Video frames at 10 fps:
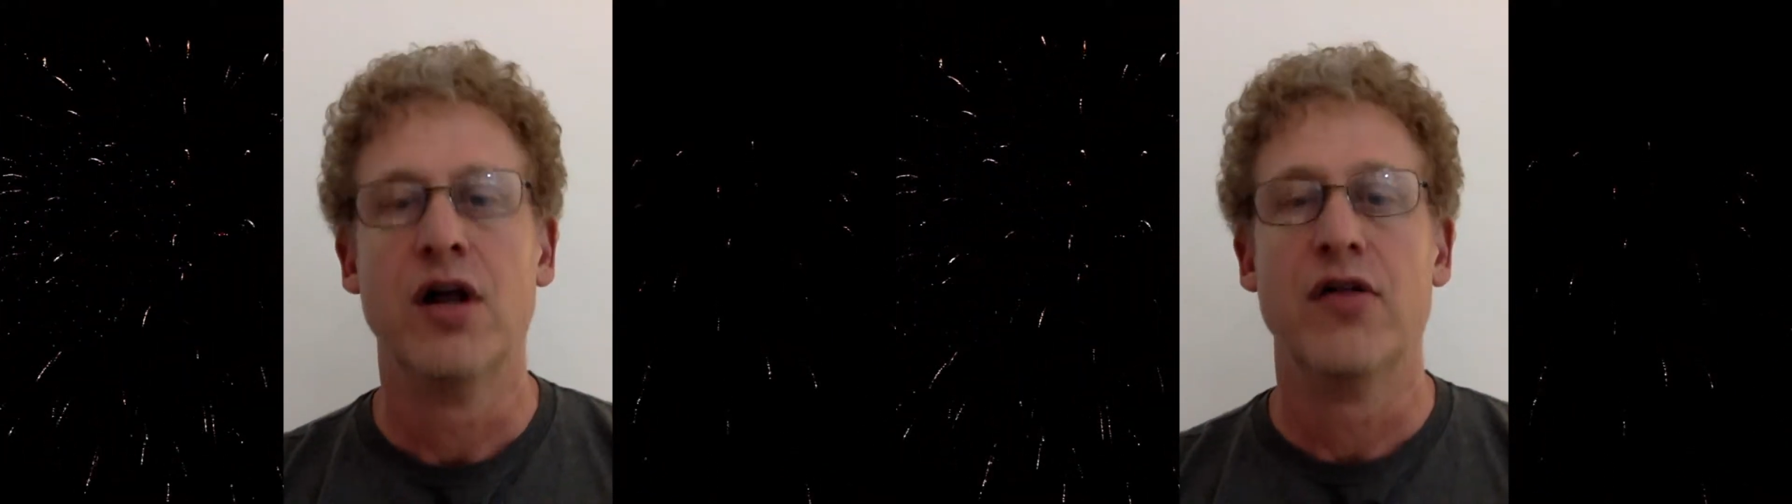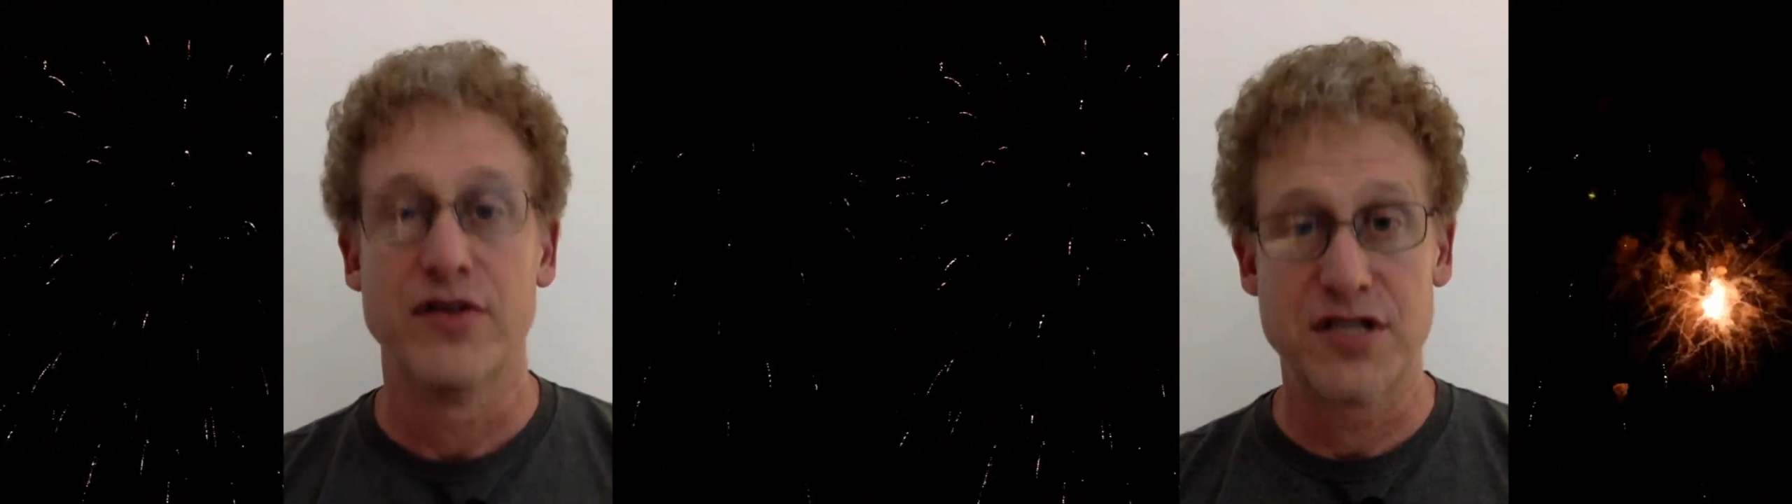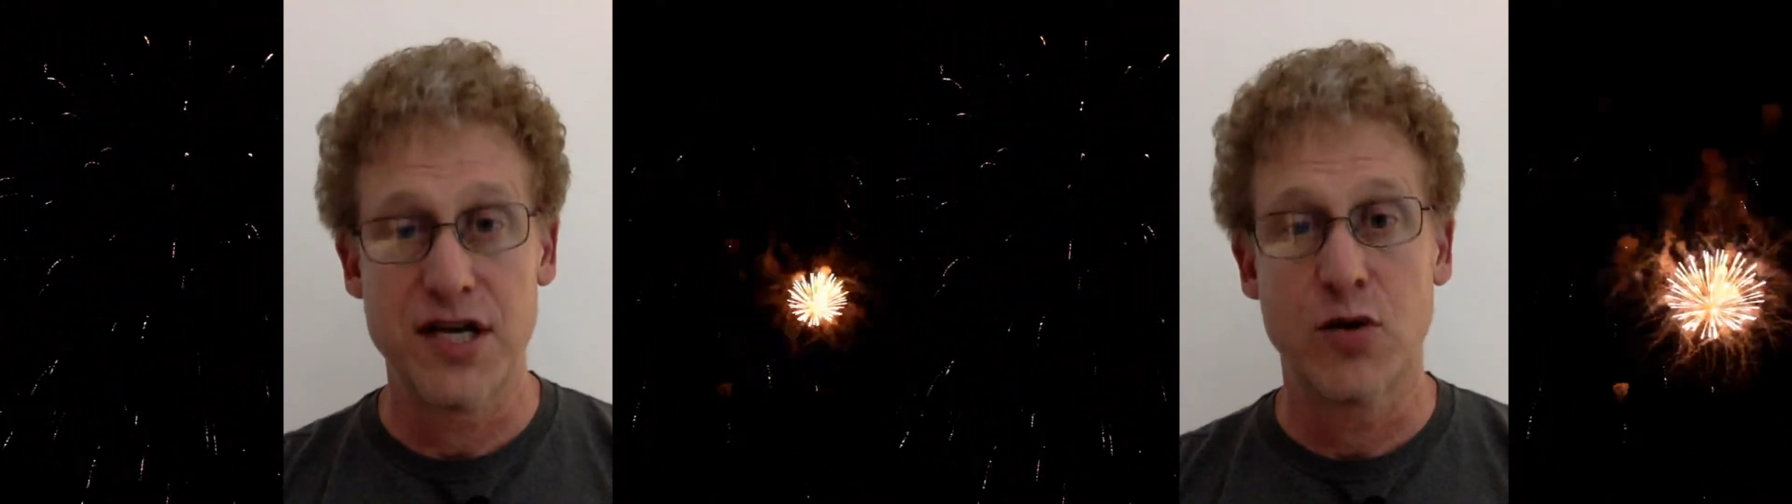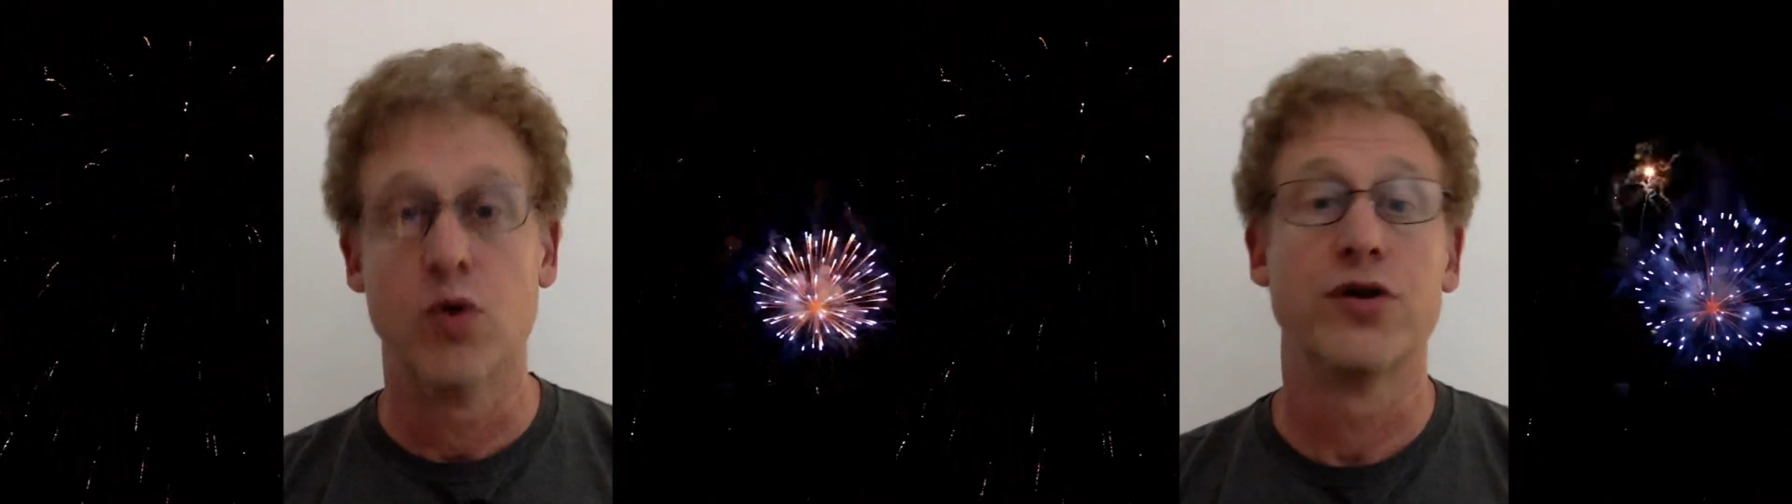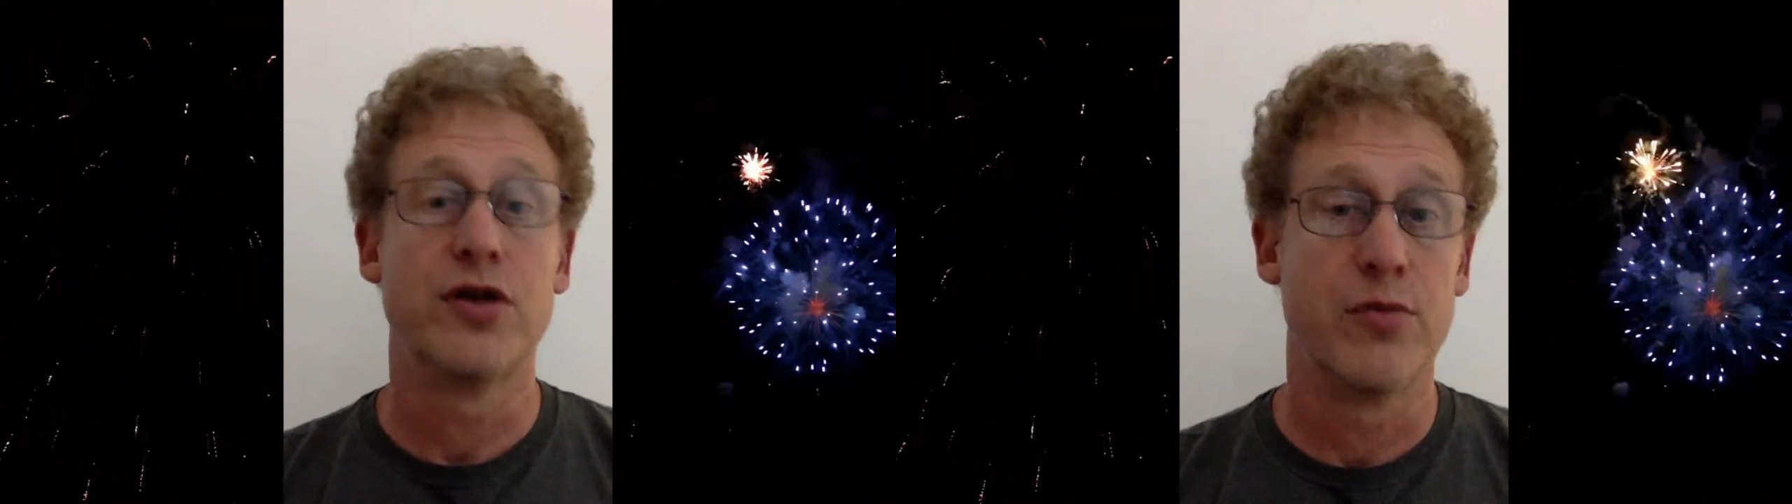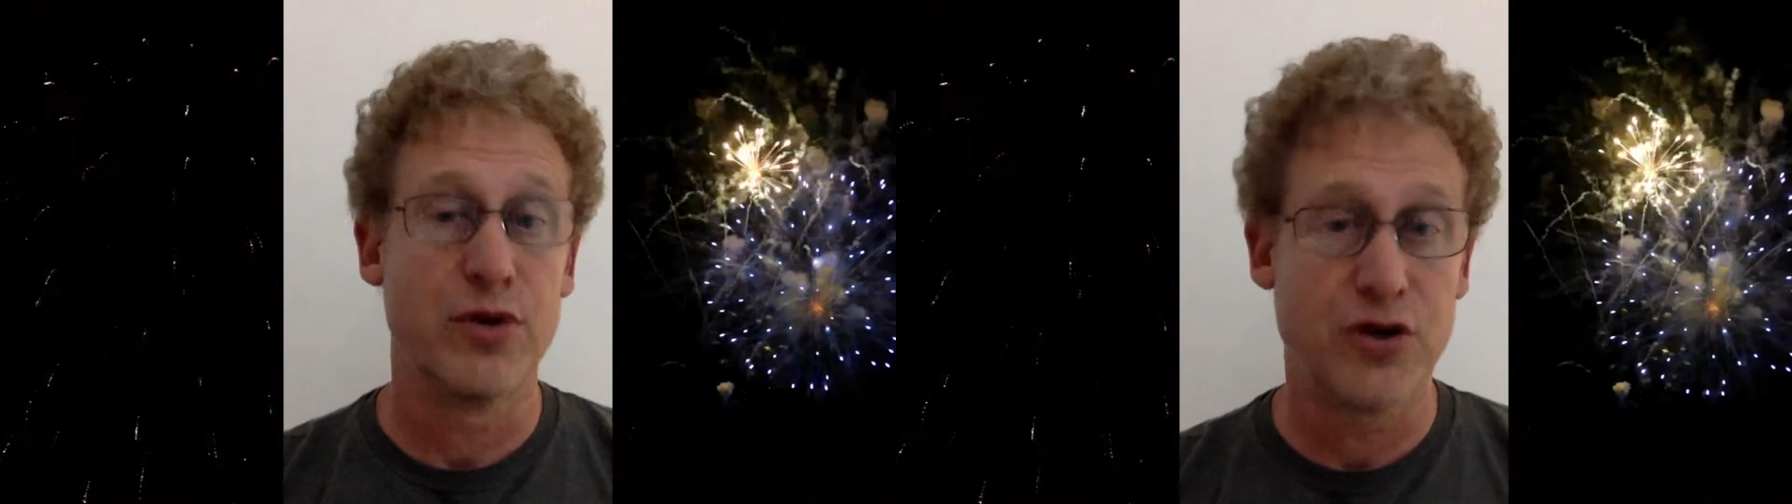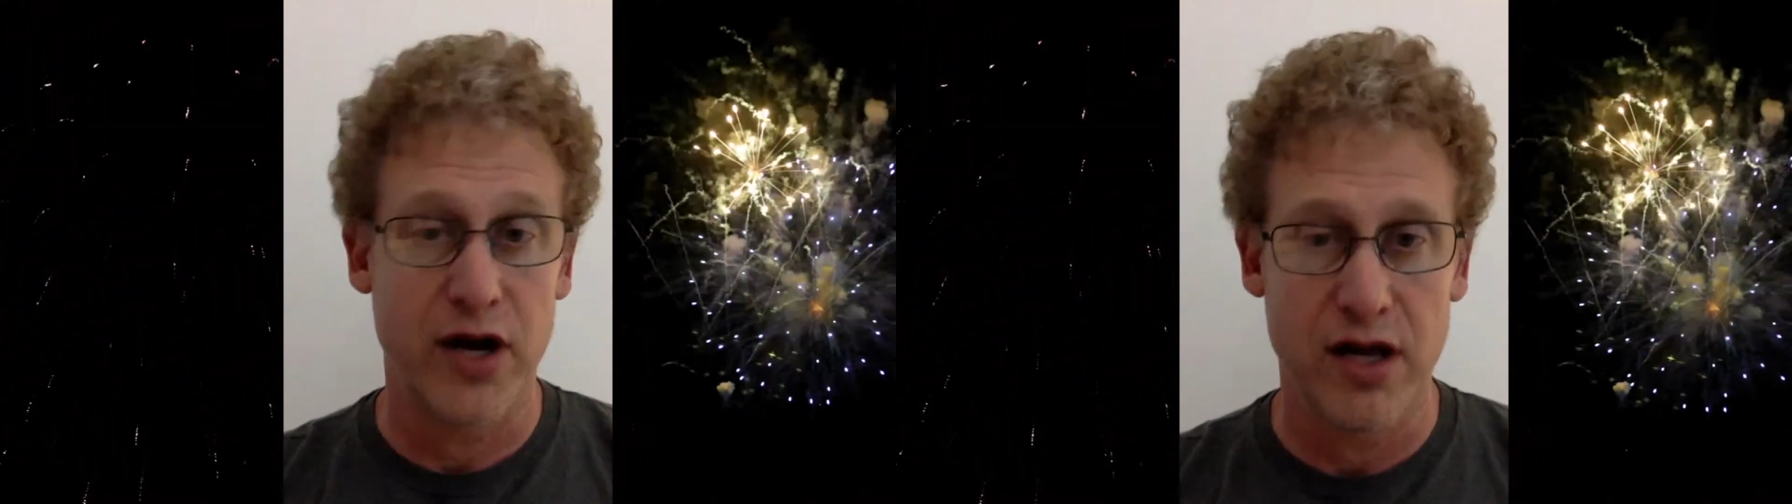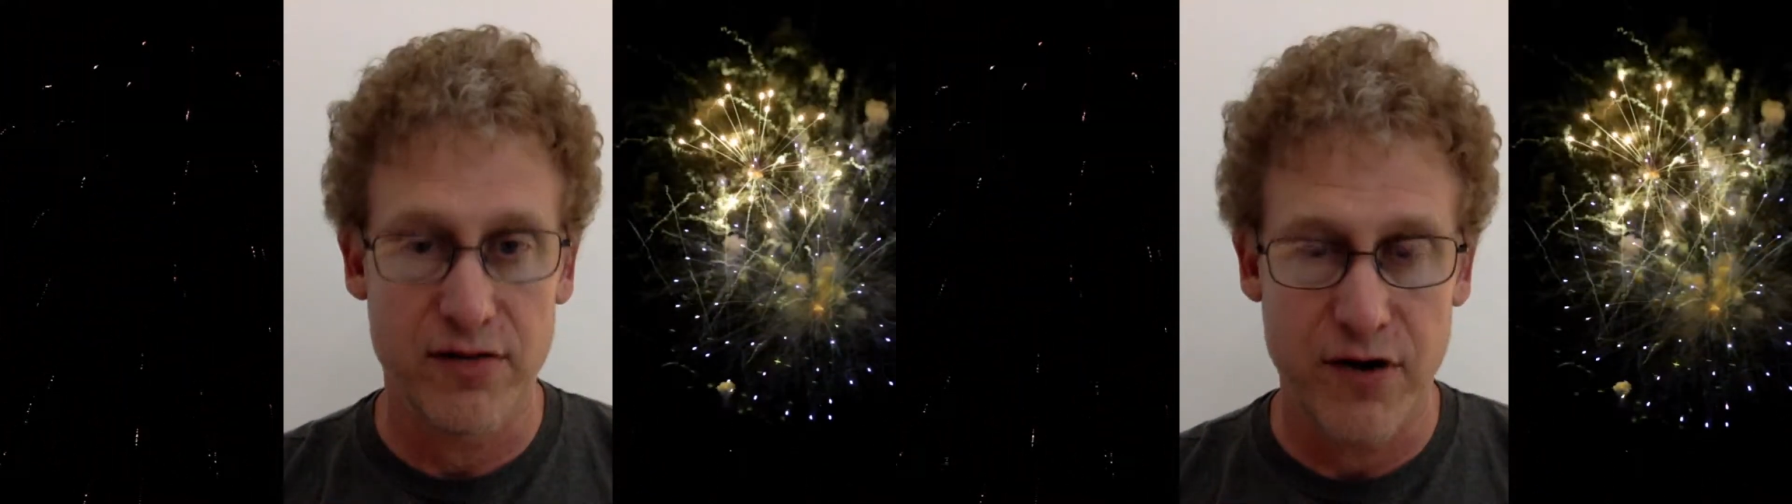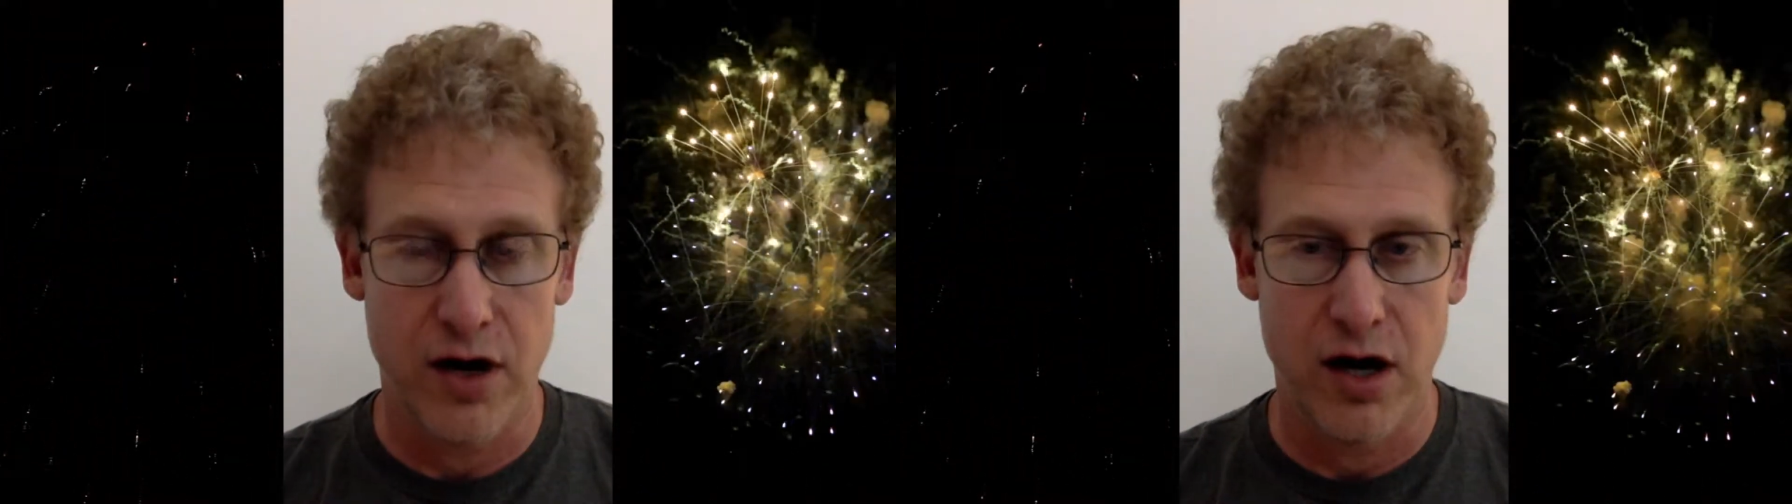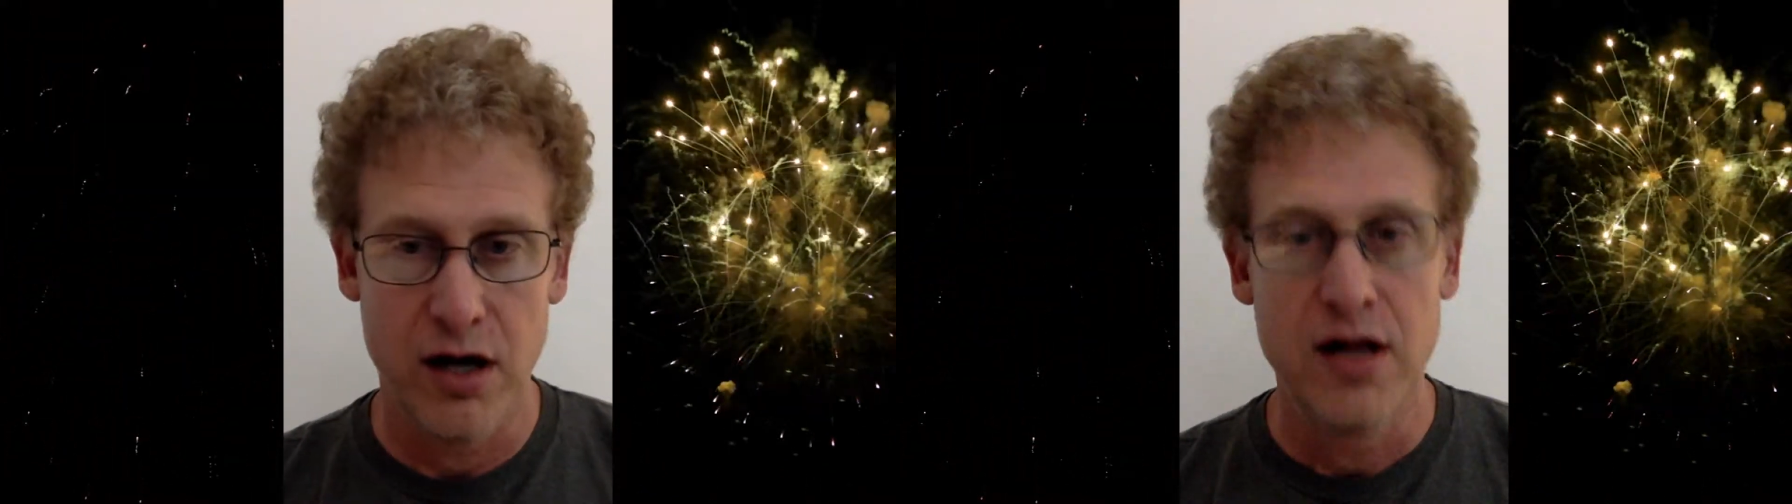the sequel to the Betrayal of
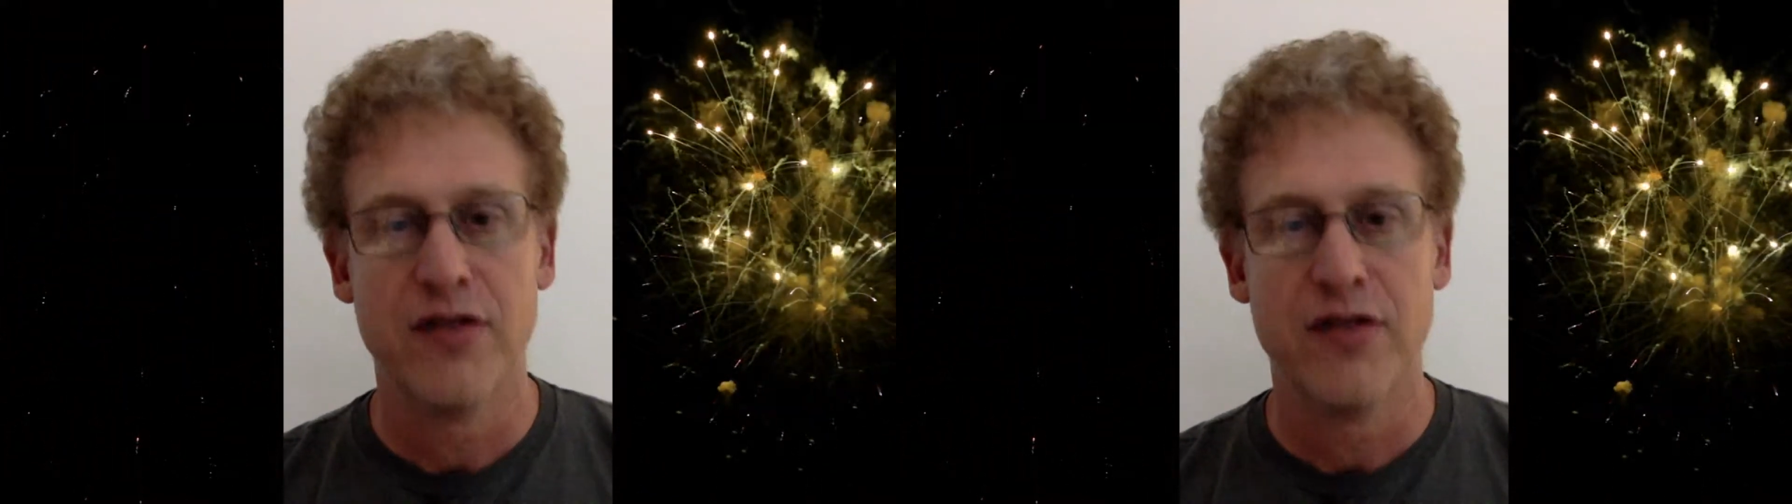Ka,